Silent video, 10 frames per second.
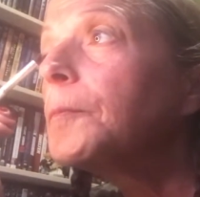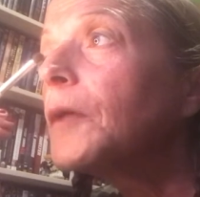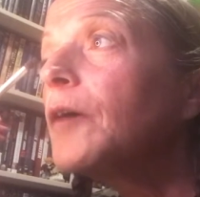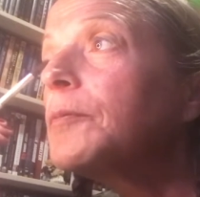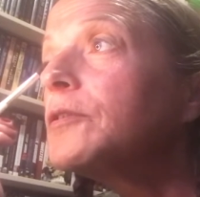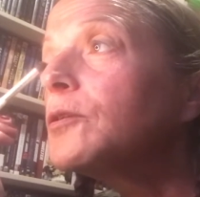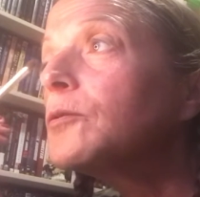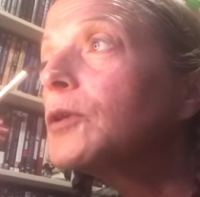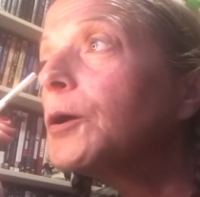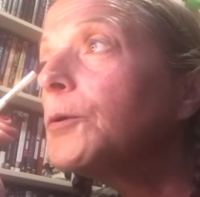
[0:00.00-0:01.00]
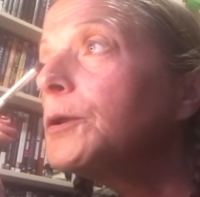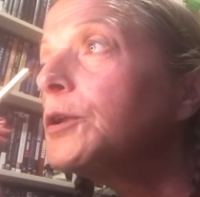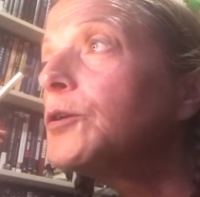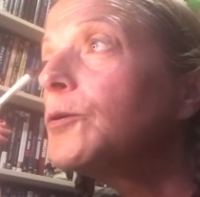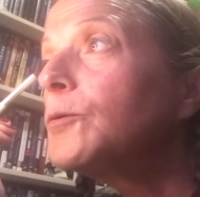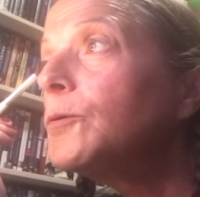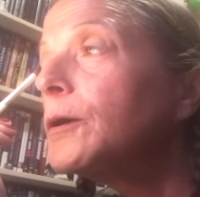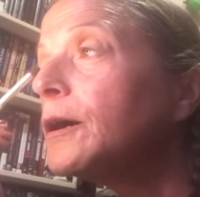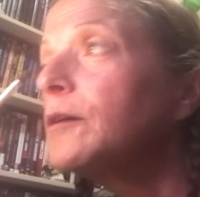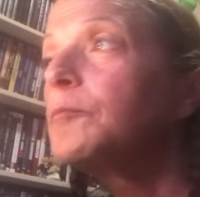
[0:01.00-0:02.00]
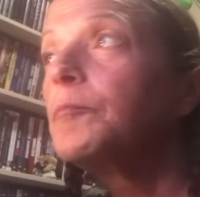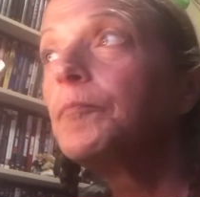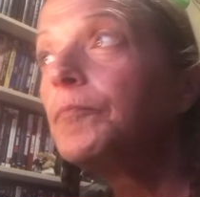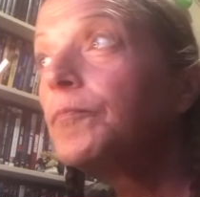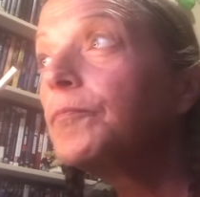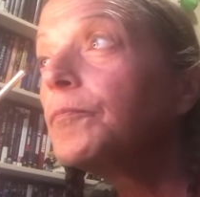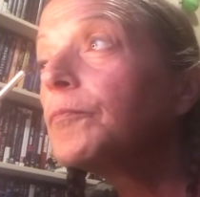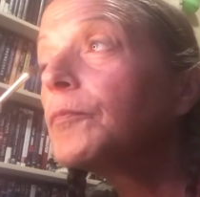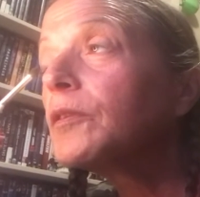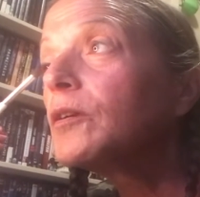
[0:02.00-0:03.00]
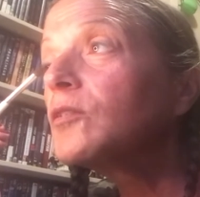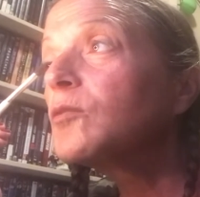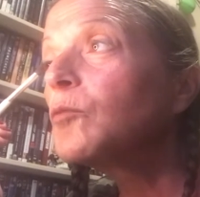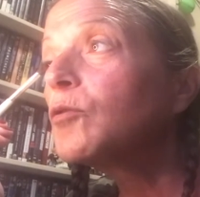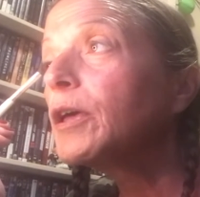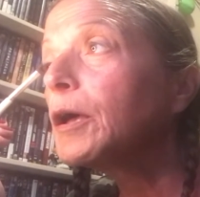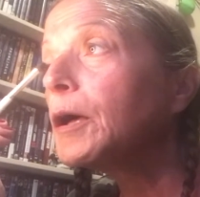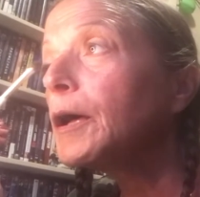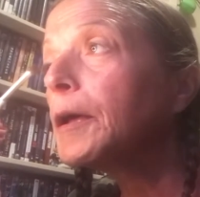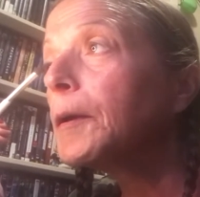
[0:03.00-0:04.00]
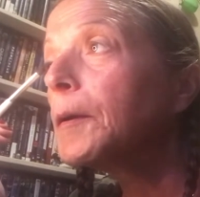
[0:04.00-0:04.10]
I've been so scared to do the smoky eye.